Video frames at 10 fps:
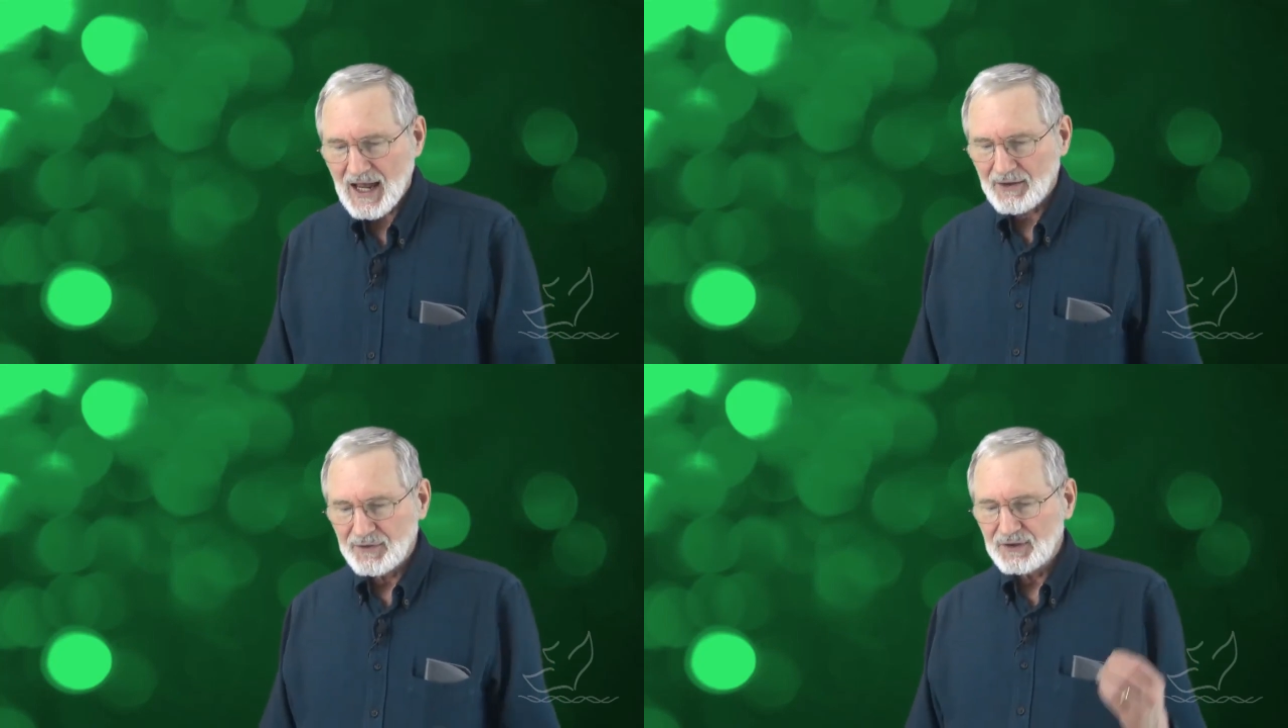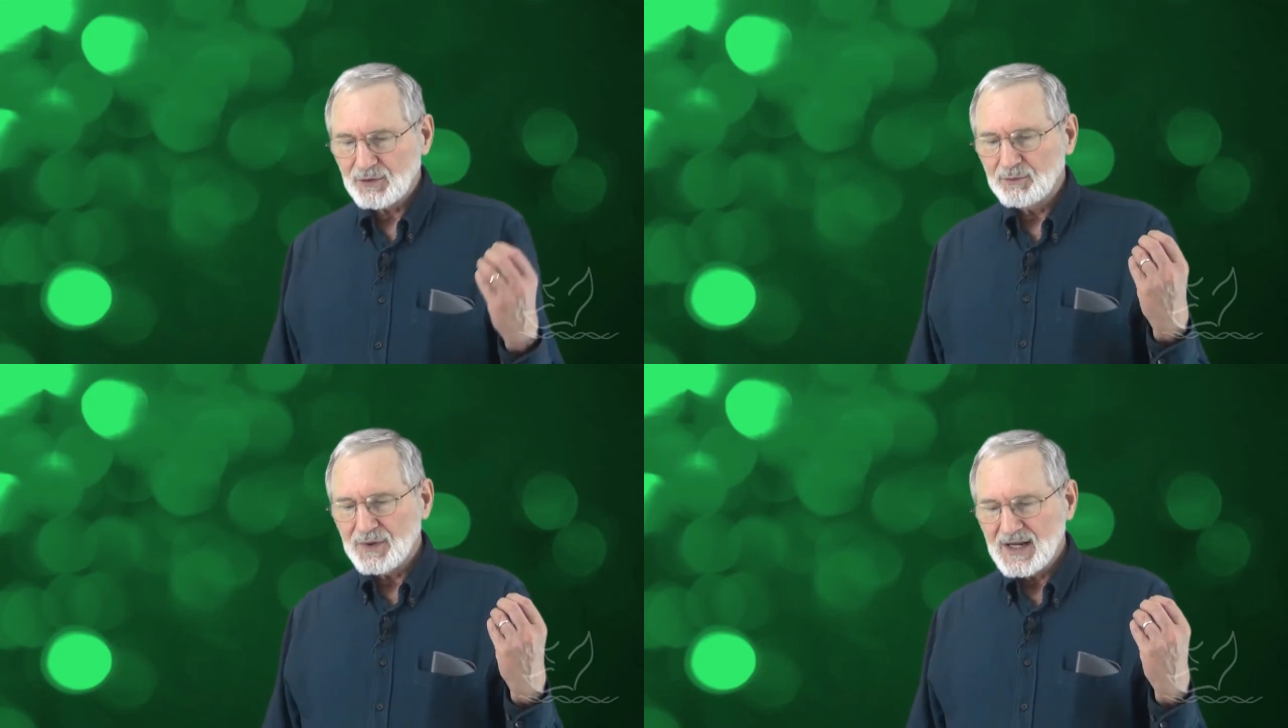These
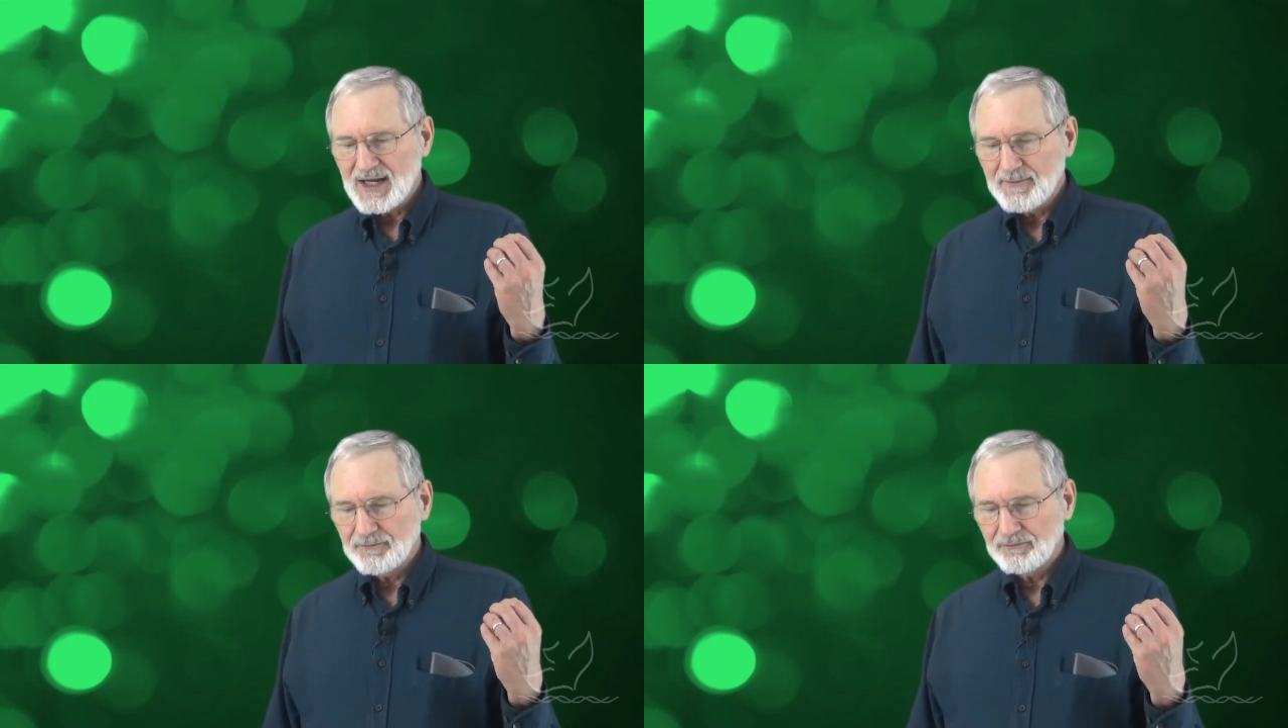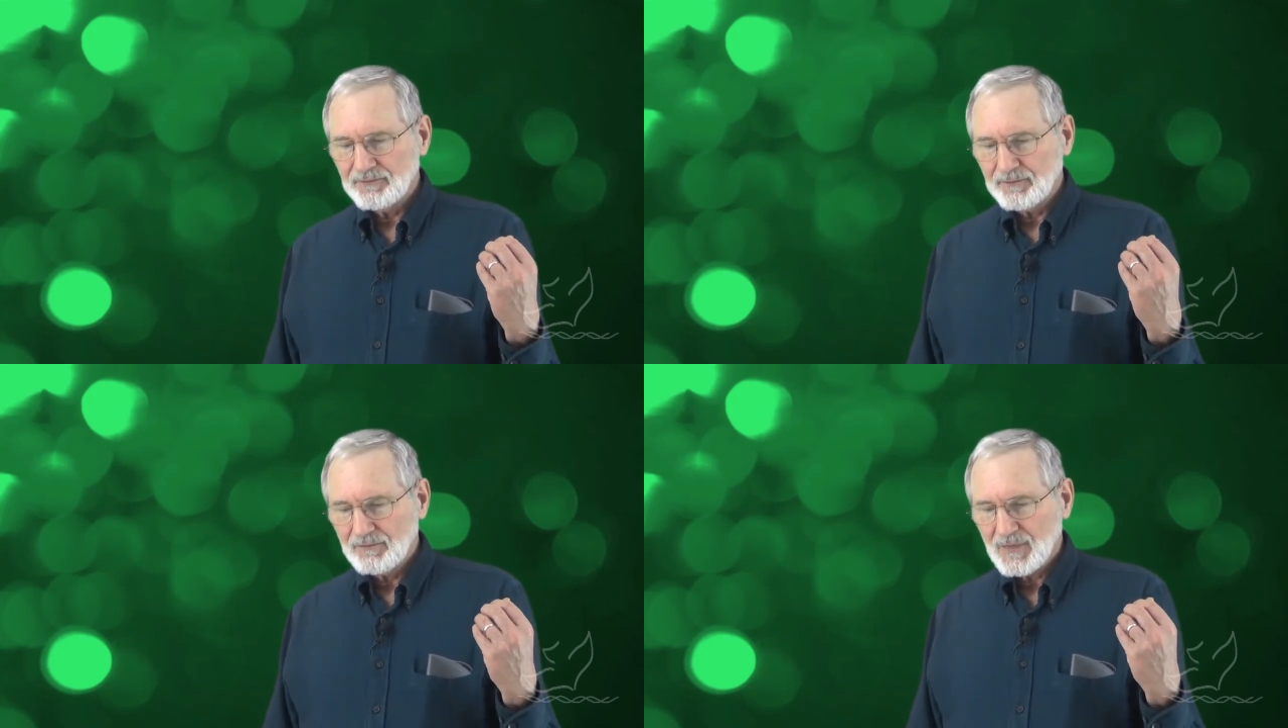would be
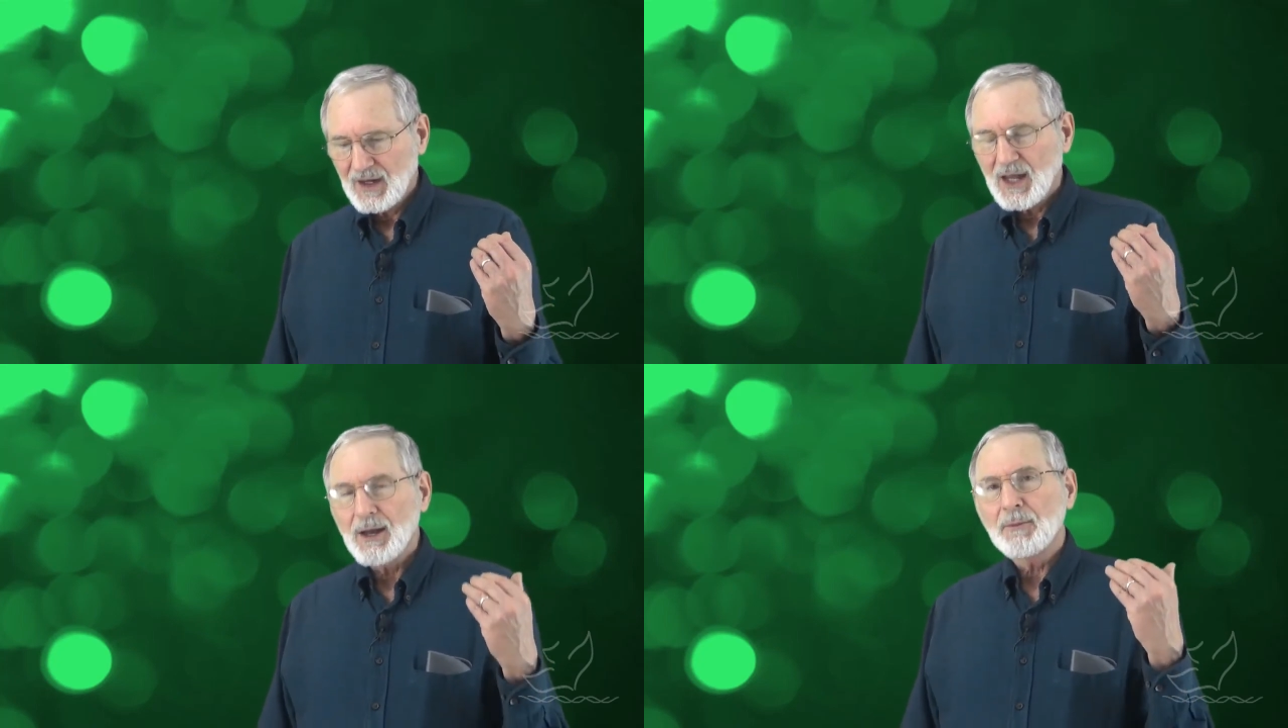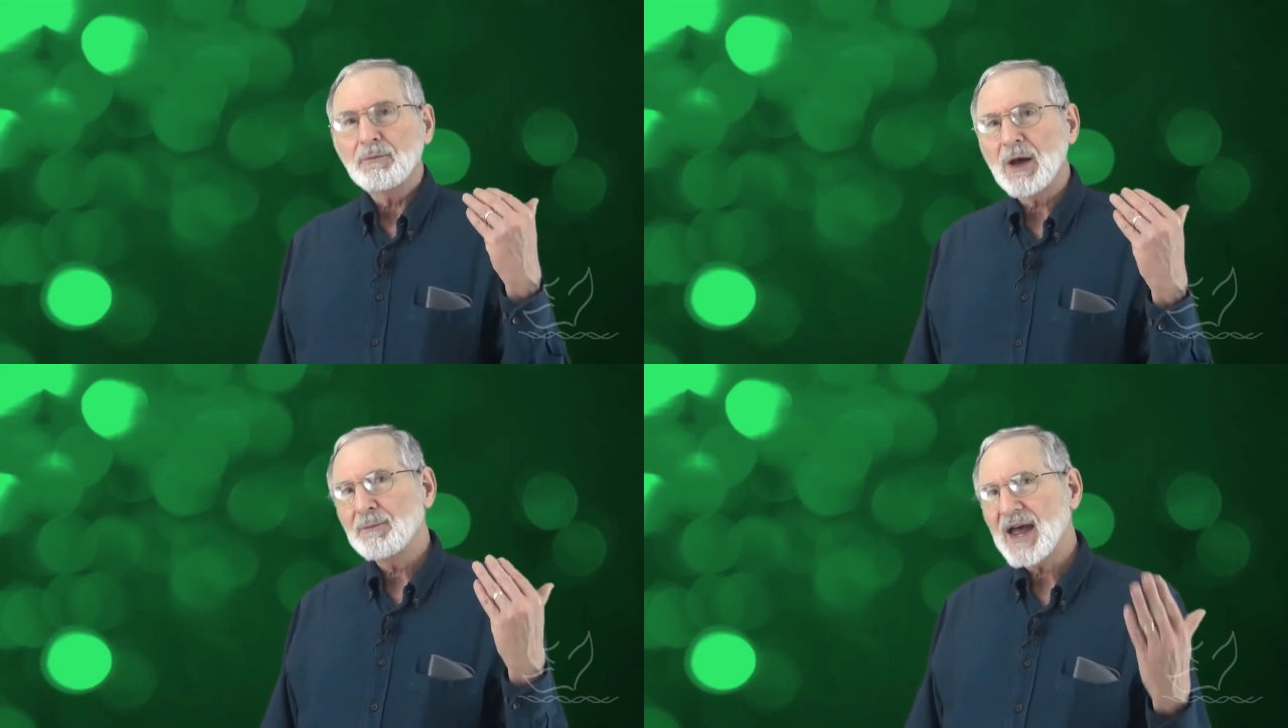
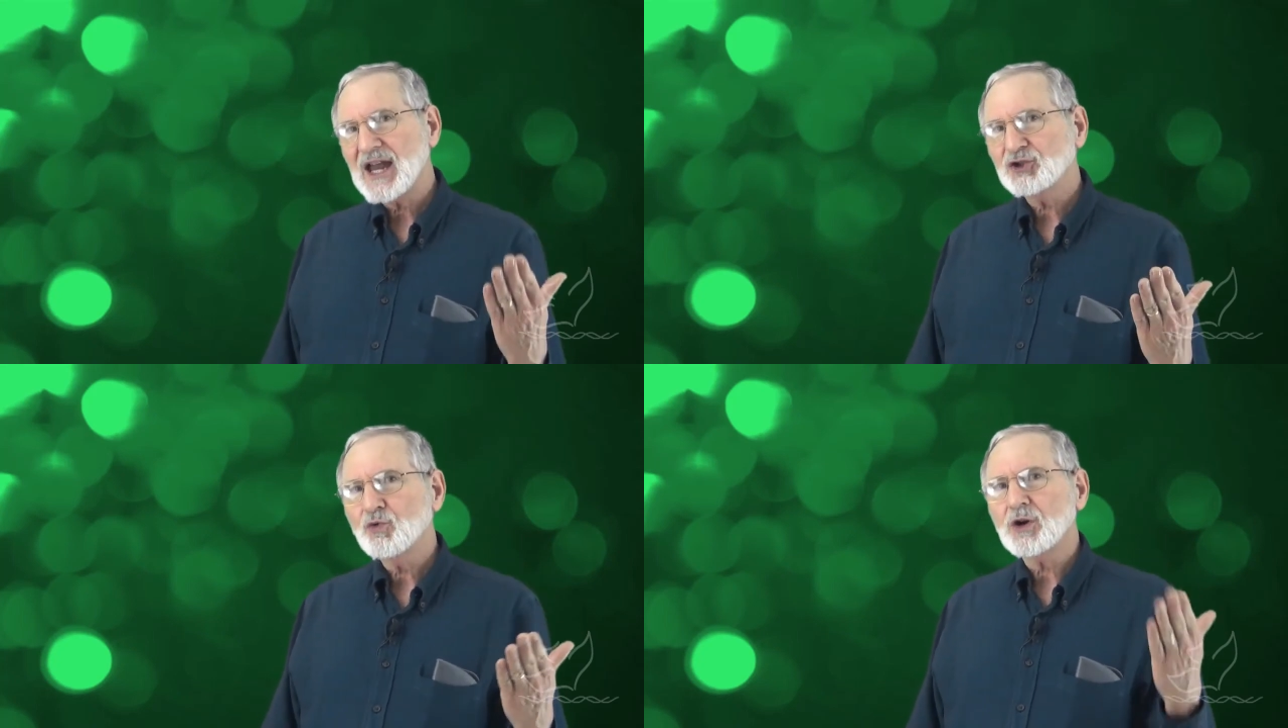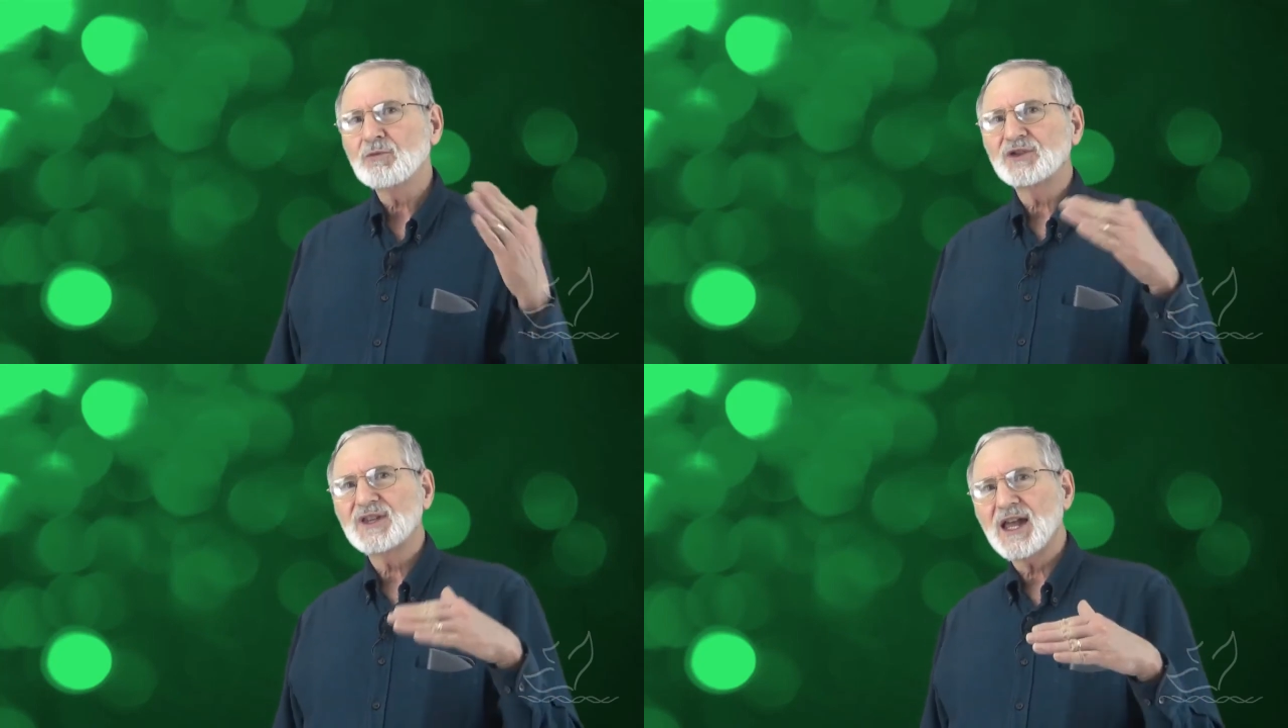a patchwork
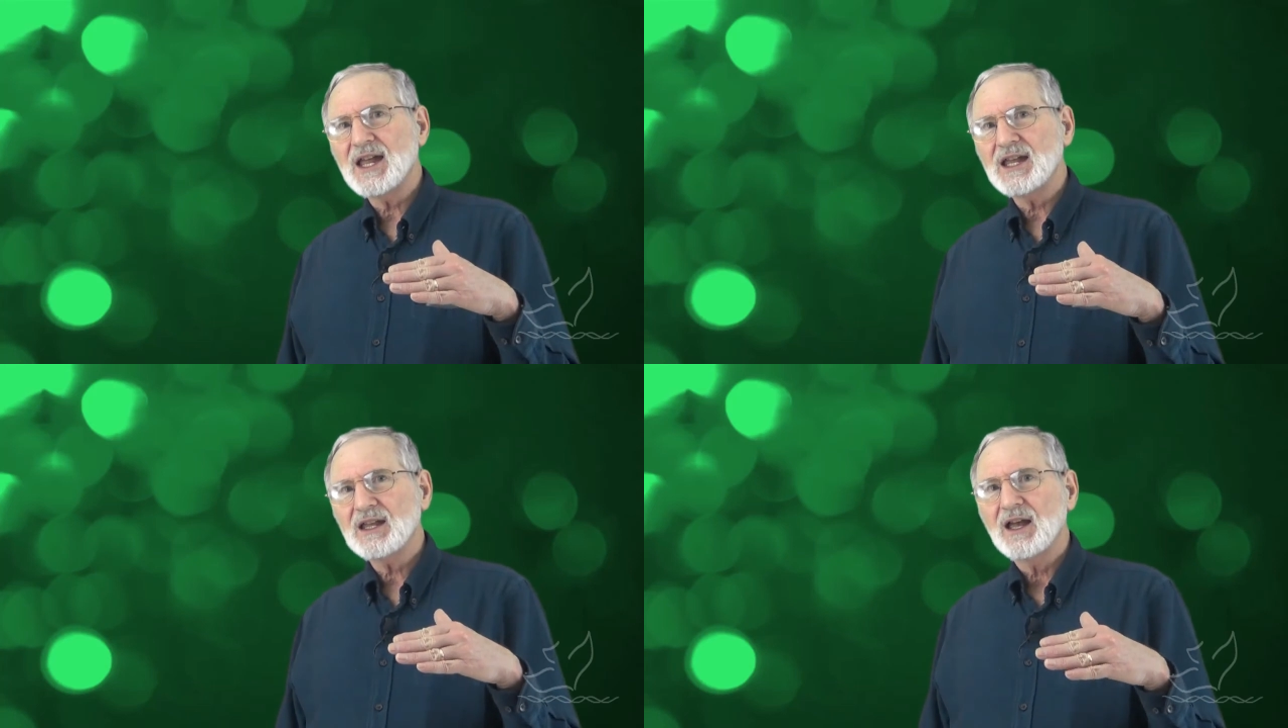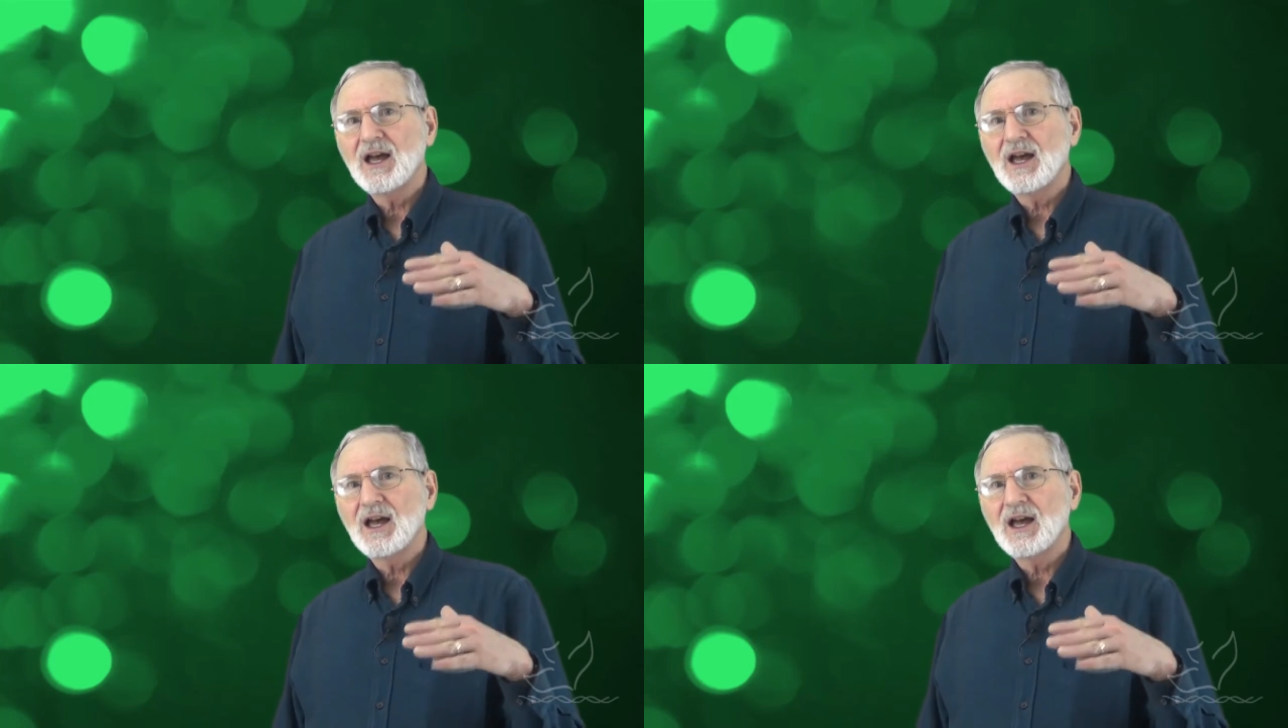mosaic